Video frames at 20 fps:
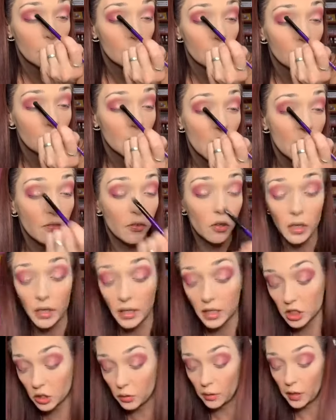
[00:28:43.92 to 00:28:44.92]
Never
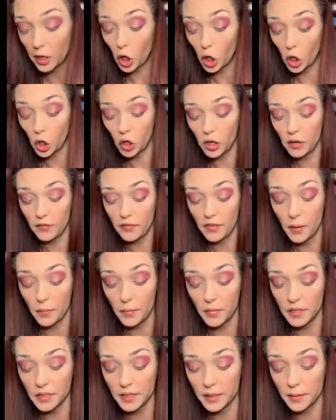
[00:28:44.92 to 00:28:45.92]
actually heard of them
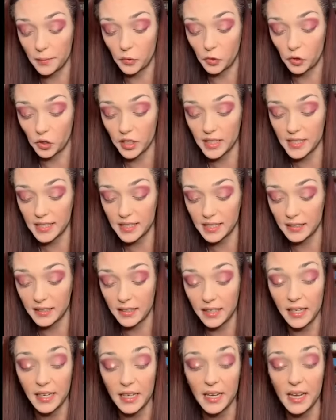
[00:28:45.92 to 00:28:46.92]
until more
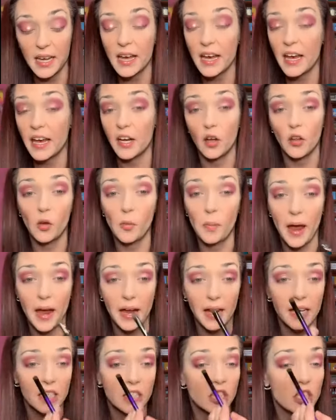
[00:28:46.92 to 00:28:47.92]
recently. And all their
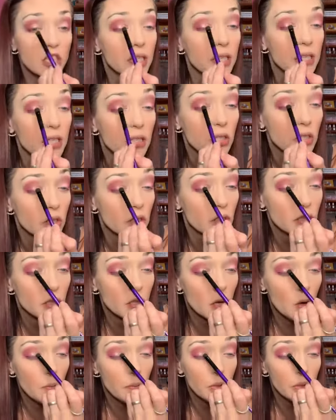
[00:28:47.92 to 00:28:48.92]
packaging is just
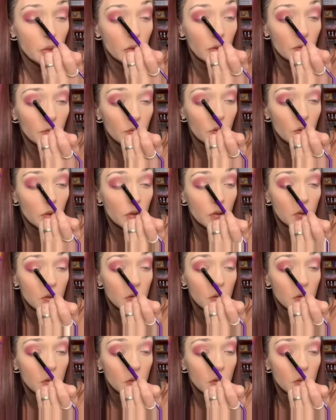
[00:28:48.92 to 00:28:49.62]
so beautiful.